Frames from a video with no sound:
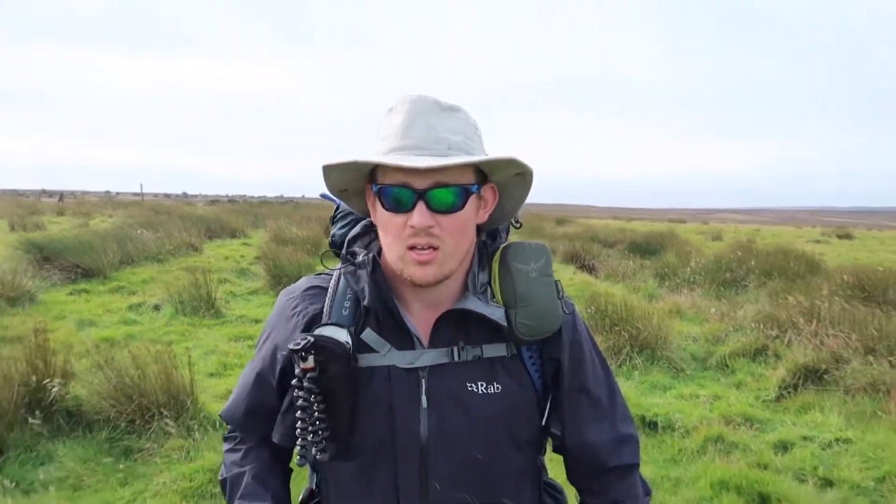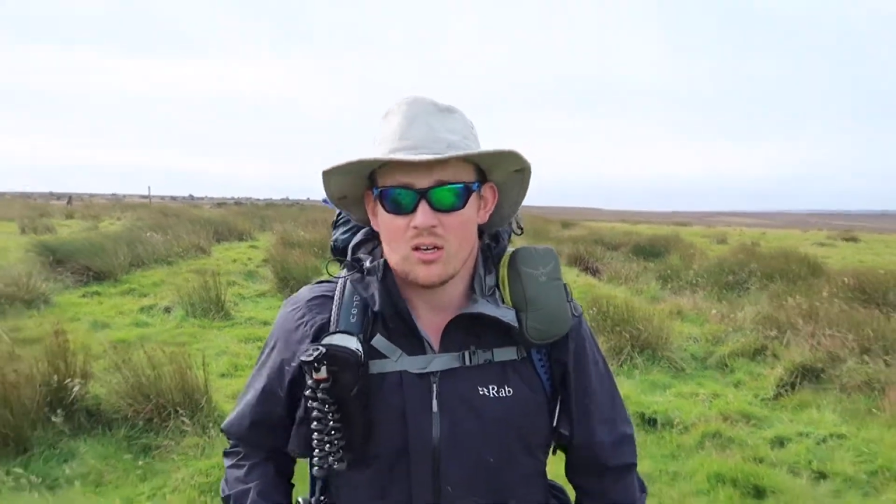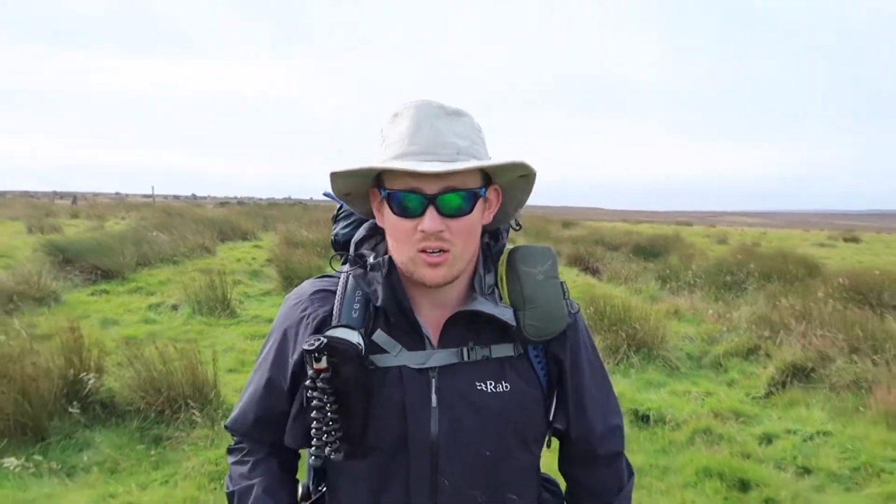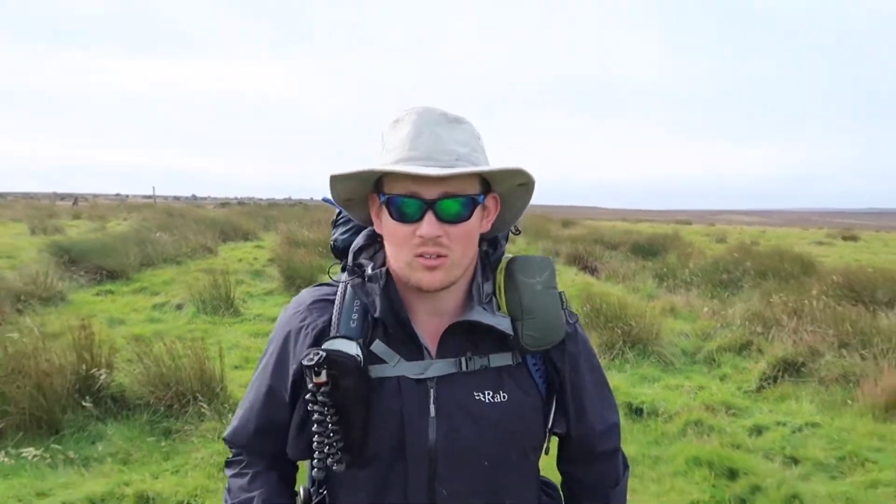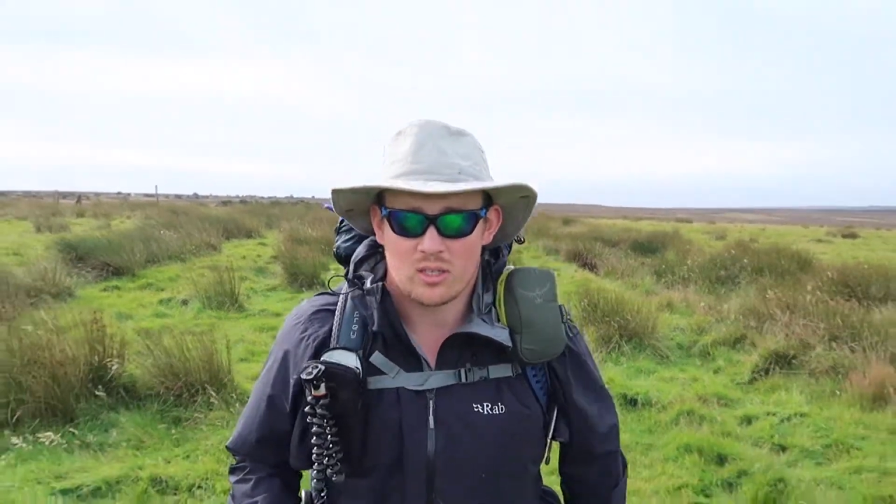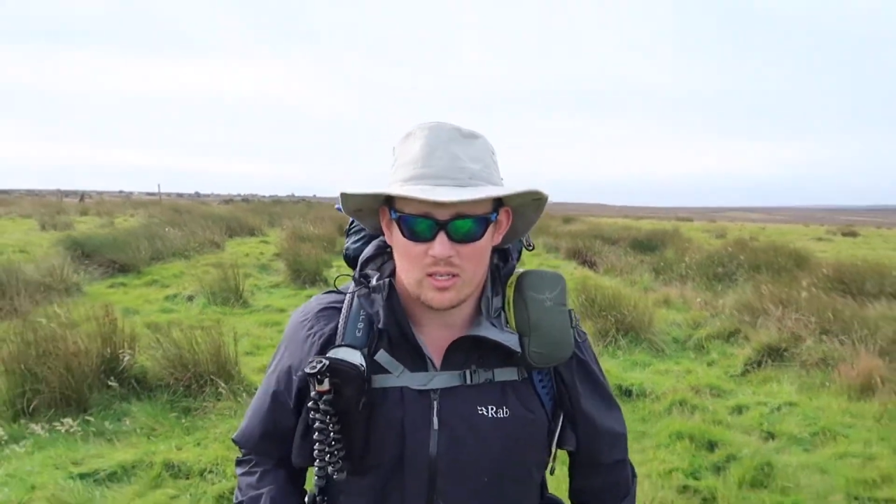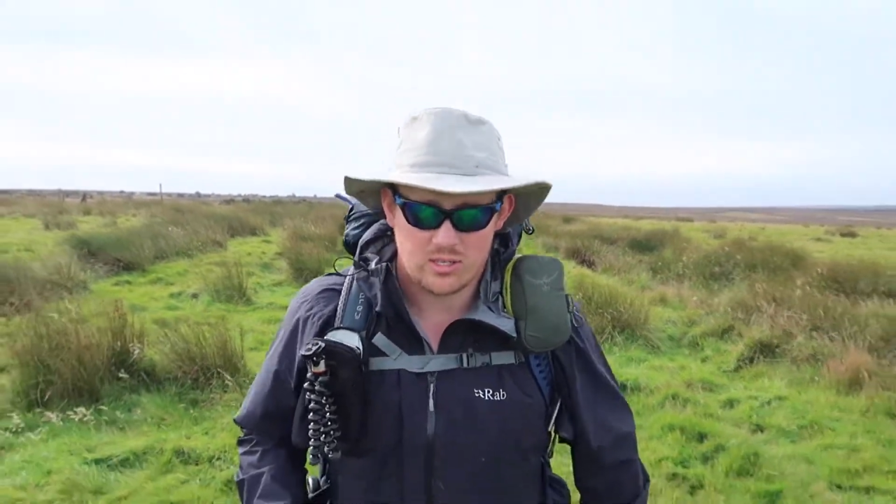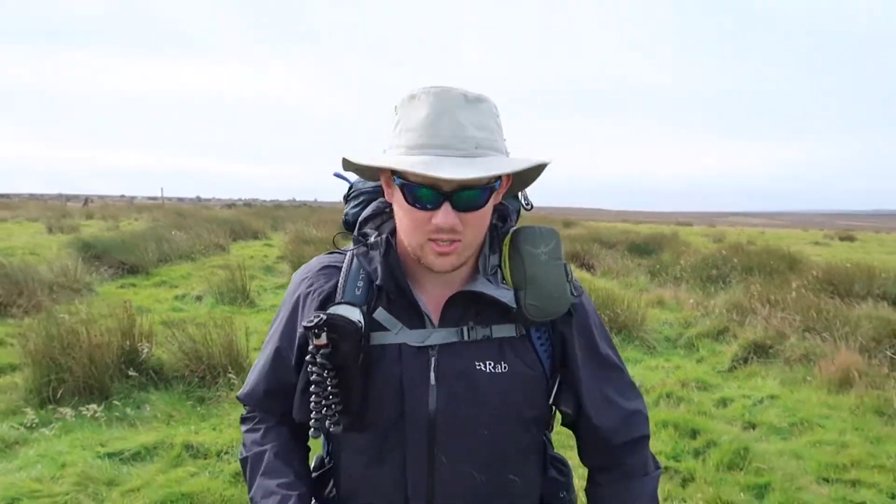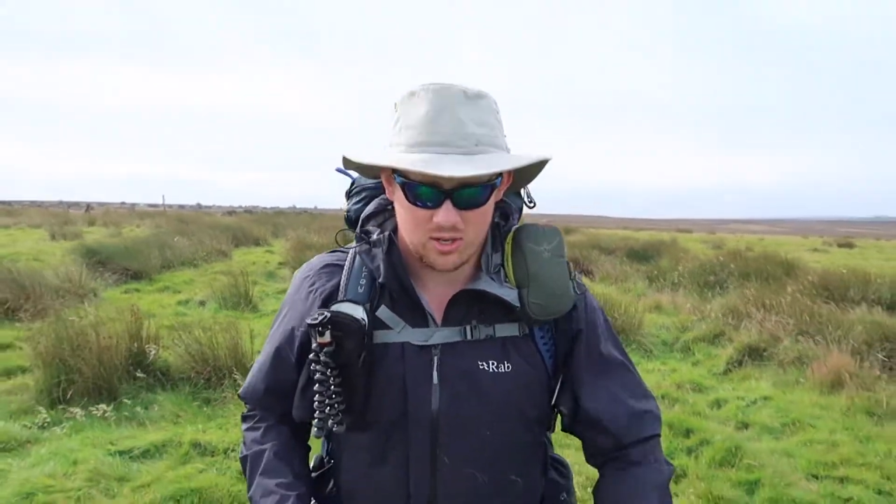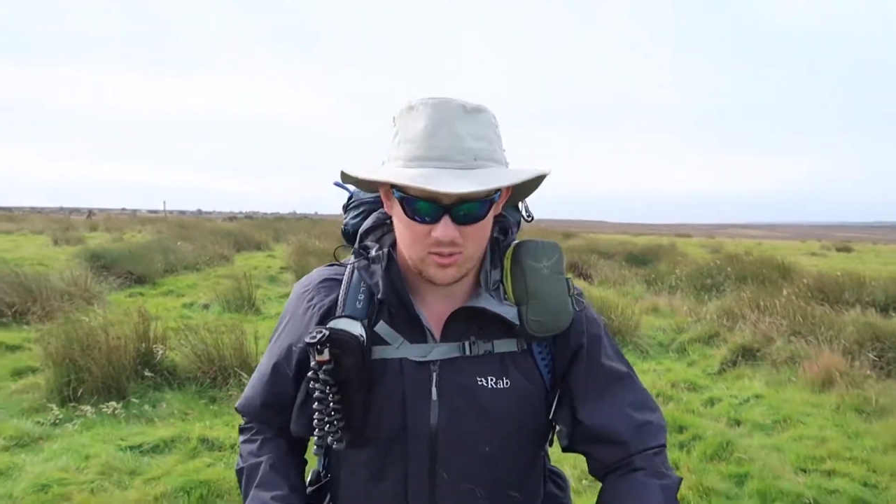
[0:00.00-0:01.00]
along the east
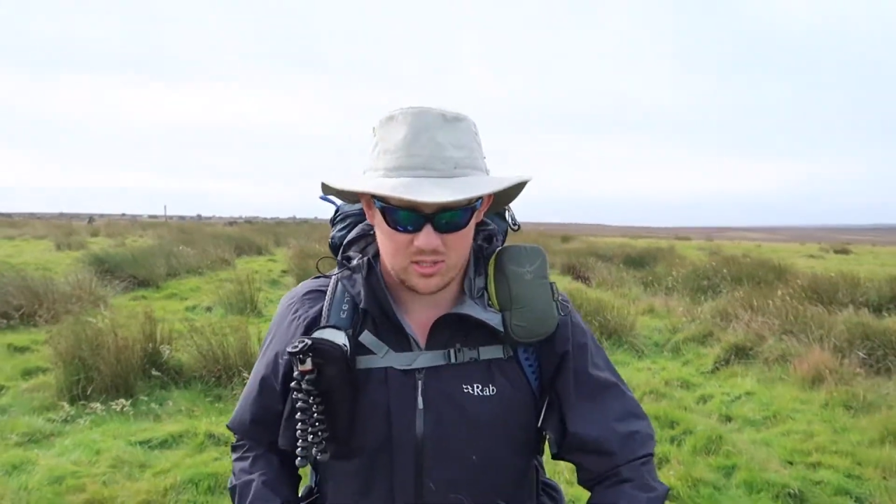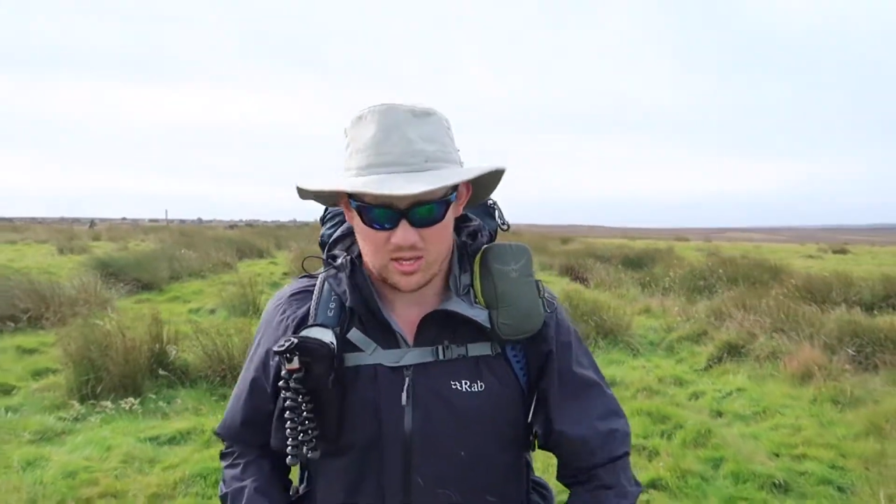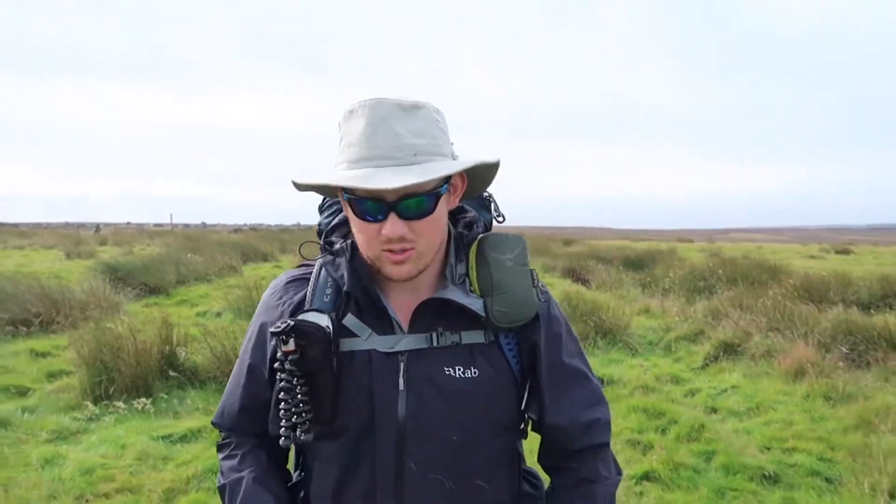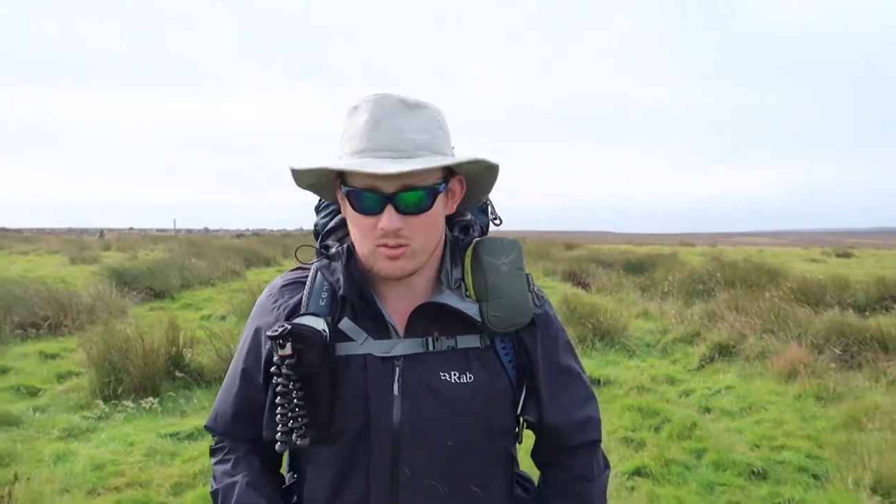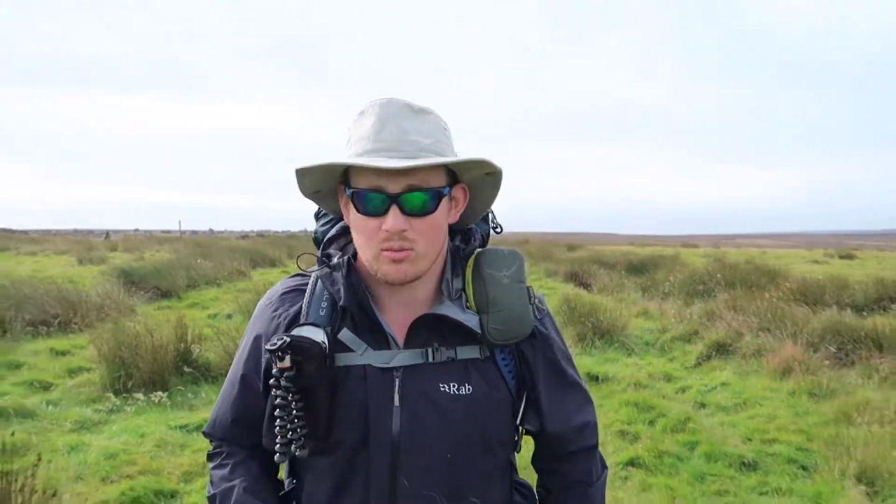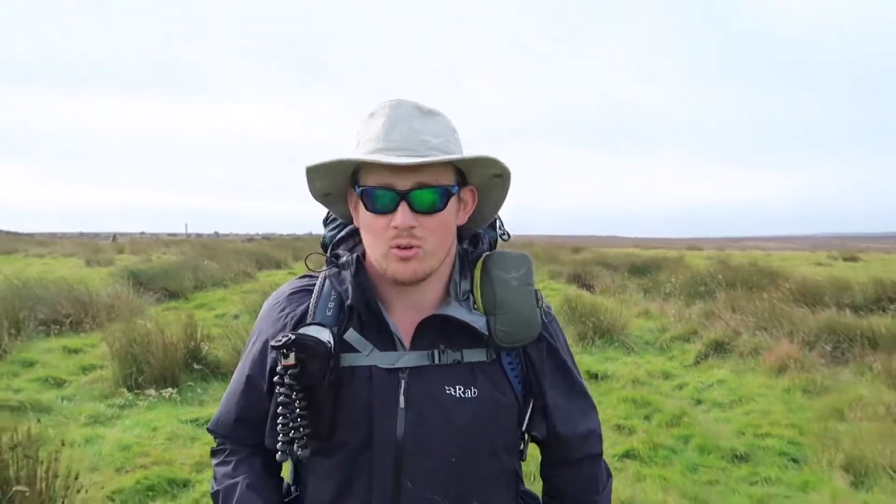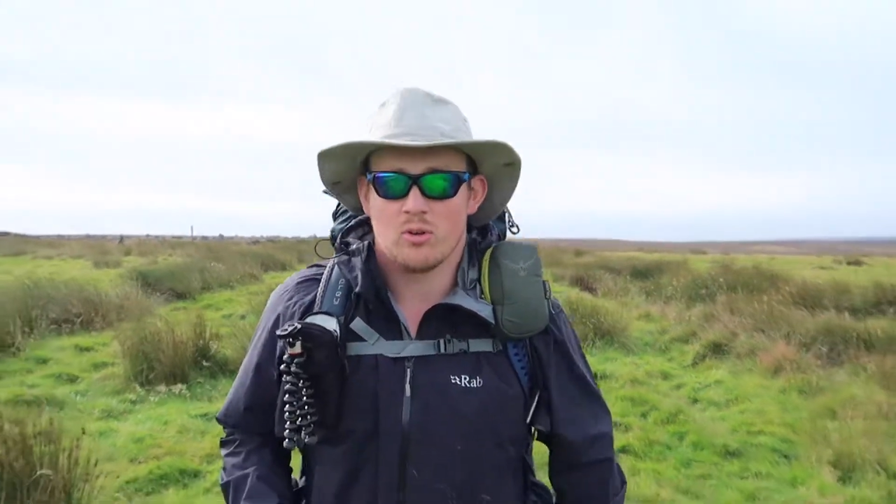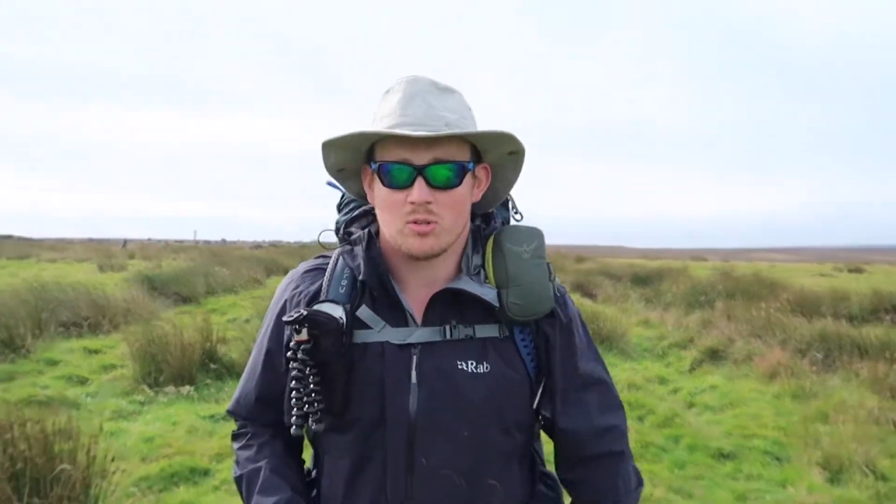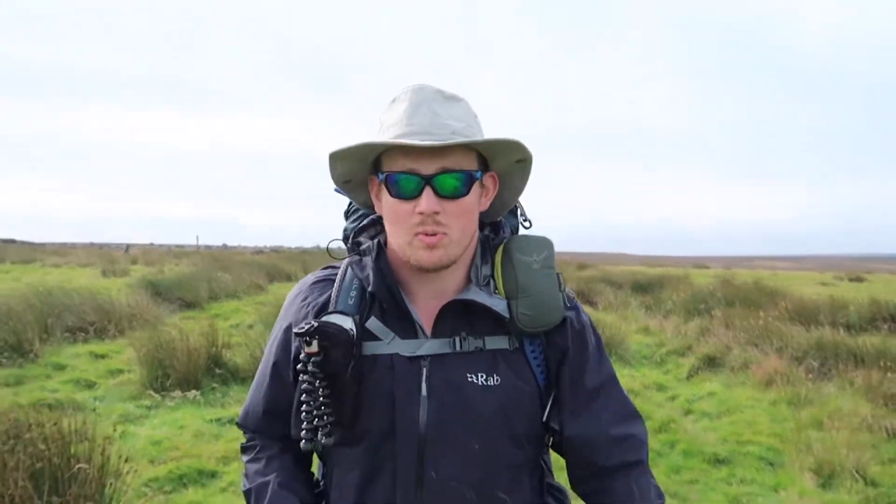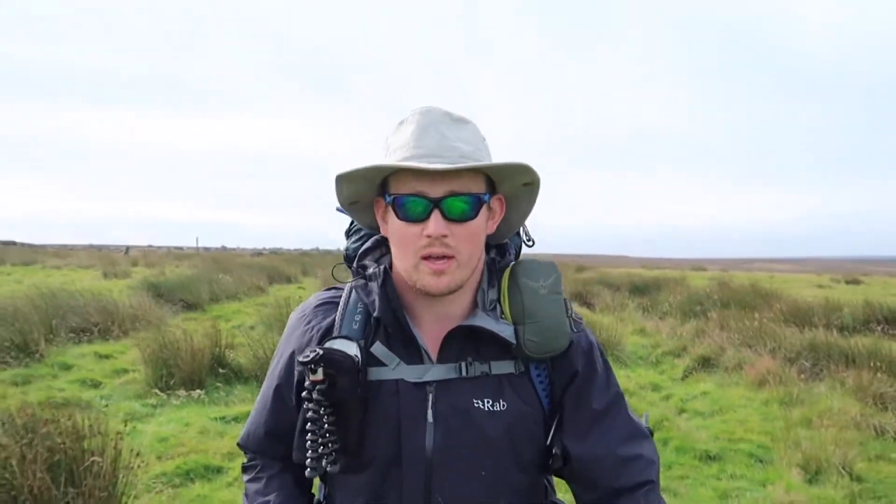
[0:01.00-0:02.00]
coast down to Robin
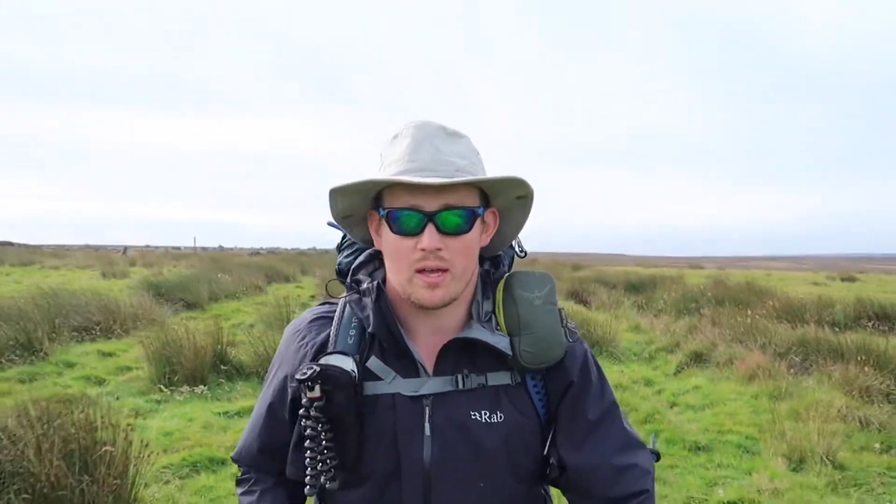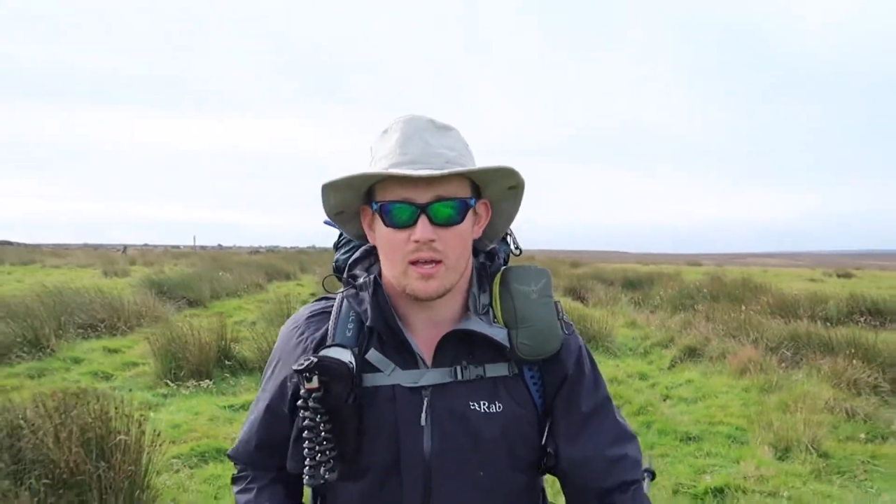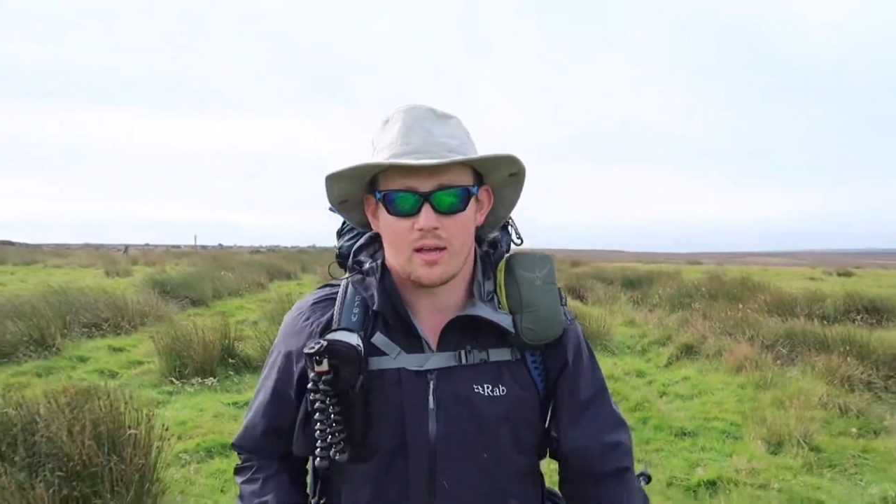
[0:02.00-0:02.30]
Hood's Bay.